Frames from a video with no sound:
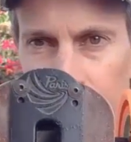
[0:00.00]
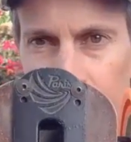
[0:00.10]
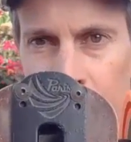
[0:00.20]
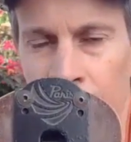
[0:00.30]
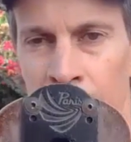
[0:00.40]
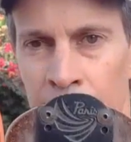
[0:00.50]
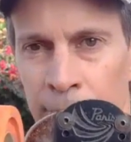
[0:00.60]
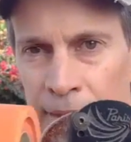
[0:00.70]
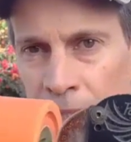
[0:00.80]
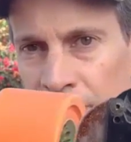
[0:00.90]
them.
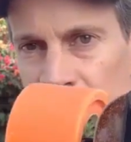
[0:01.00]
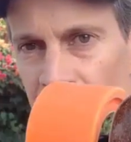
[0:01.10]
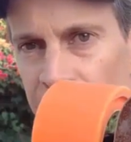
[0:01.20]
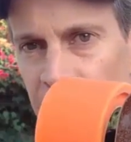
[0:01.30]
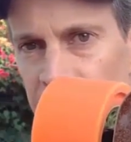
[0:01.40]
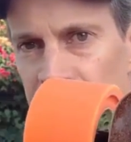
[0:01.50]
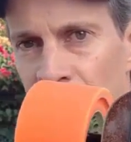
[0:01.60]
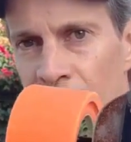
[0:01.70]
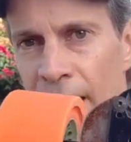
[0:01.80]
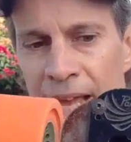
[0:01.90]
But it's definitely
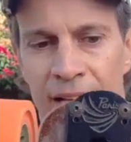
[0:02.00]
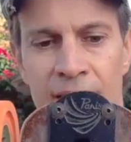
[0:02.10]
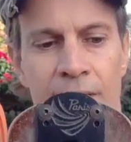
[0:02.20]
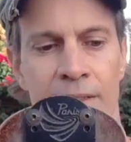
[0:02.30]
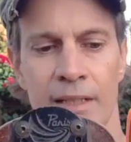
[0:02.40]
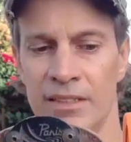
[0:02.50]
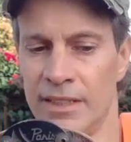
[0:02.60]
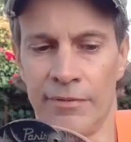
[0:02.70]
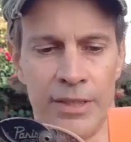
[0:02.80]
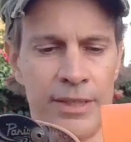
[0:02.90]
there's
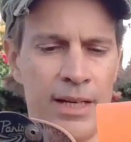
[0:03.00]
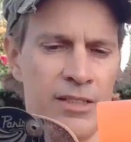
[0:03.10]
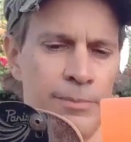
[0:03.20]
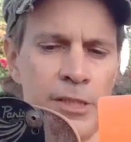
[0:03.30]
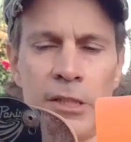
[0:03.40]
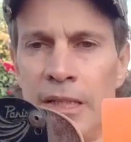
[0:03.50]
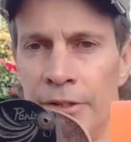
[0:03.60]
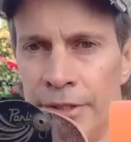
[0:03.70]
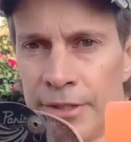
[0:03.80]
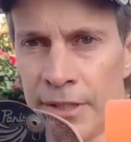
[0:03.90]
definitely not as much
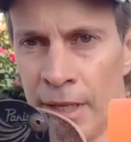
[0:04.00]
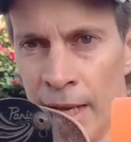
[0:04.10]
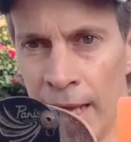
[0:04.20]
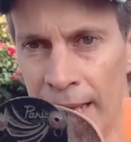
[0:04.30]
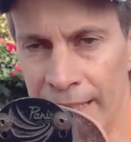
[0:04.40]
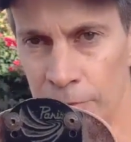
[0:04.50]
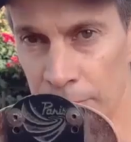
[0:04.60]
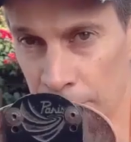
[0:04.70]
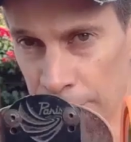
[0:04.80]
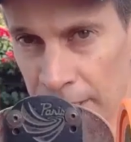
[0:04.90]
clearance as
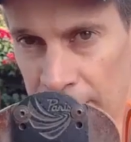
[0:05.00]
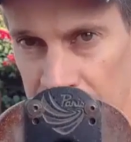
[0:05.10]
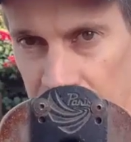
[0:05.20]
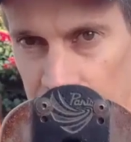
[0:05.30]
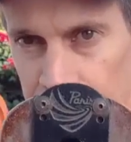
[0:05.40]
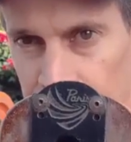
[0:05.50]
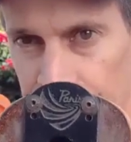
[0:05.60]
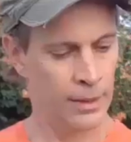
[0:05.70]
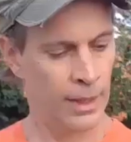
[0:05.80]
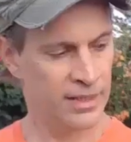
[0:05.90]
with the bracket setup.
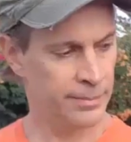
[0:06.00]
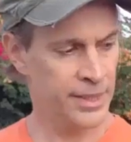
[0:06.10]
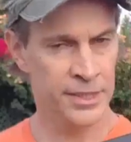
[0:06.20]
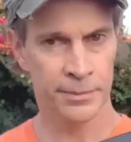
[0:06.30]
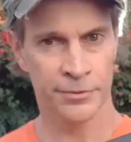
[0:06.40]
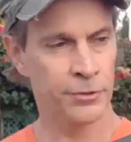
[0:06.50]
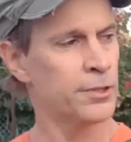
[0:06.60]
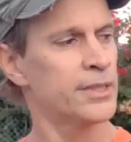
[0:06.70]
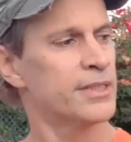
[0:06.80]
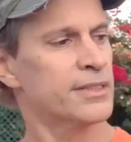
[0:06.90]
As I mentioned
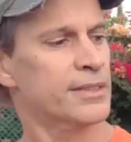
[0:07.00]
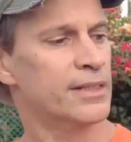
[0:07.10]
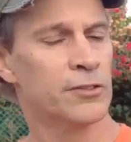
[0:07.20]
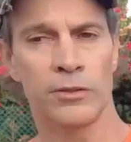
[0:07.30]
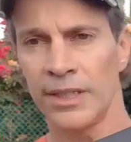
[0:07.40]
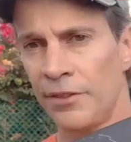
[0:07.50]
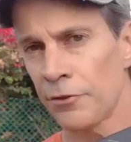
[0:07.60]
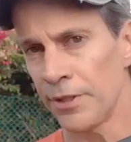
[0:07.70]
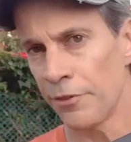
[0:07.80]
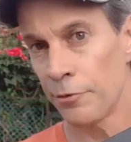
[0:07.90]
before, it's only
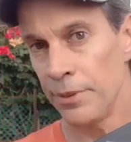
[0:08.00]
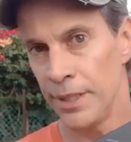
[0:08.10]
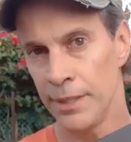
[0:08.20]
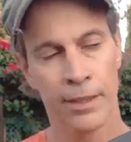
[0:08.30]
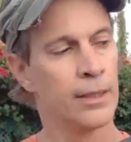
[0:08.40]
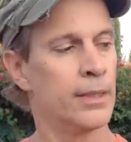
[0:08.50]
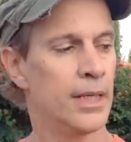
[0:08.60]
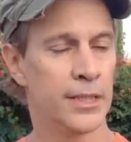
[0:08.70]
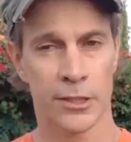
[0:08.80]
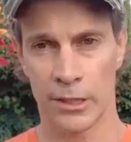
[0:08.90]

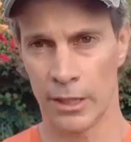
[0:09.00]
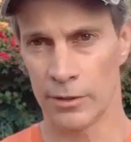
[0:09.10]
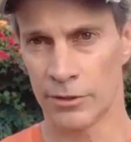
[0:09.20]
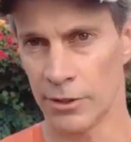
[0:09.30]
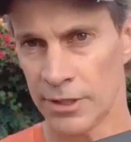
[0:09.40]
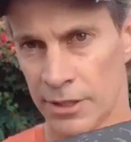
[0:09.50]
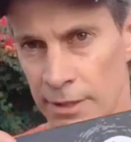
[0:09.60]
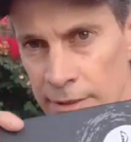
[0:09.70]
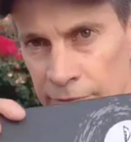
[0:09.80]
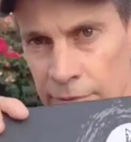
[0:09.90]
33-inch long, so it's
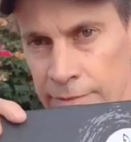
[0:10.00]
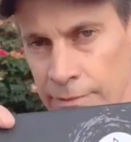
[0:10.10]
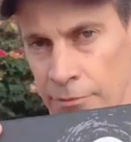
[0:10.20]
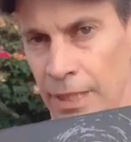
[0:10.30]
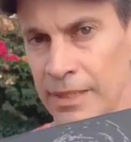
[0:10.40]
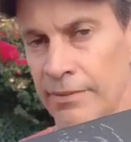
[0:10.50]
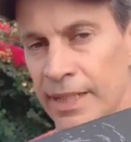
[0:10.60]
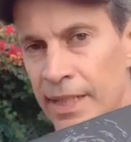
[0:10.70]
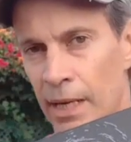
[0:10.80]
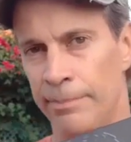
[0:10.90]
a
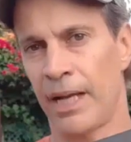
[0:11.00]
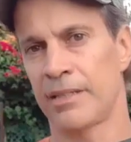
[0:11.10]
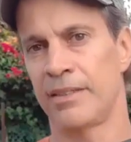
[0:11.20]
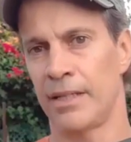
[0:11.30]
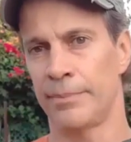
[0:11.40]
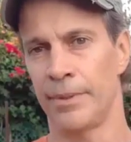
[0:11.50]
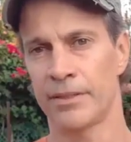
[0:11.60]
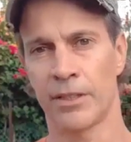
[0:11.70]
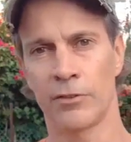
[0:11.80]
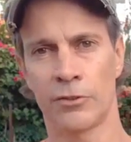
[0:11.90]
relatively compact setup.
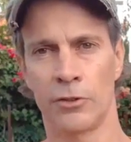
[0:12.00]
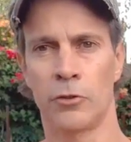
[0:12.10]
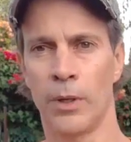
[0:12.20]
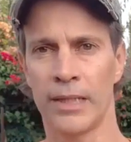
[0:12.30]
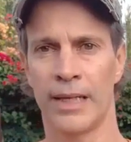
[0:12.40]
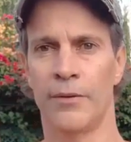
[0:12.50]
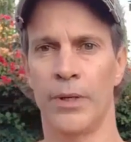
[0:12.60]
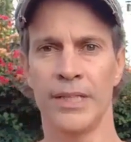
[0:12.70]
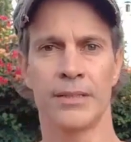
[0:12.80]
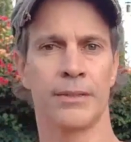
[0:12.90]
It's also quite
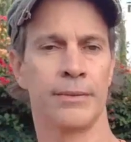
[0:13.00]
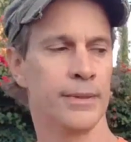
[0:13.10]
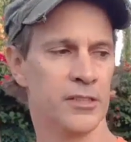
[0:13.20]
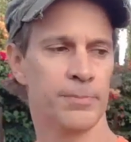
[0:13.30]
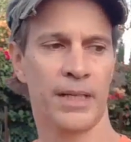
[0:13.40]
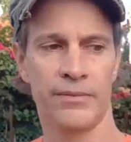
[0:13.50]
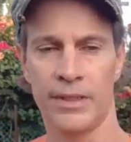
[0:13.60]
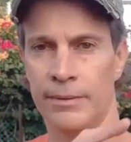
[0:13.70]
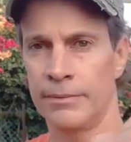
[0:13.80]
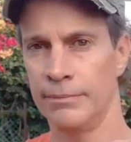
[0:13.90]
lightweight in spite of
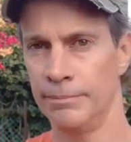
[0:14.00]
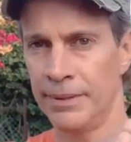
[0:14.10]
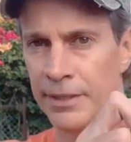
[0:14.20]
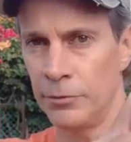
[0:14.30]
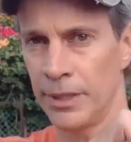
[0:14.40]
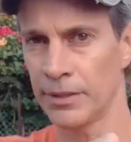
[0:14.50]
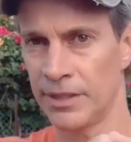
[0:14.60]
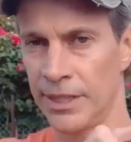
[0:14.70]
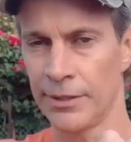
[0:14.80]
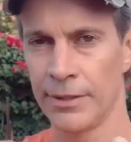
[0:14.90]
the big wheels here.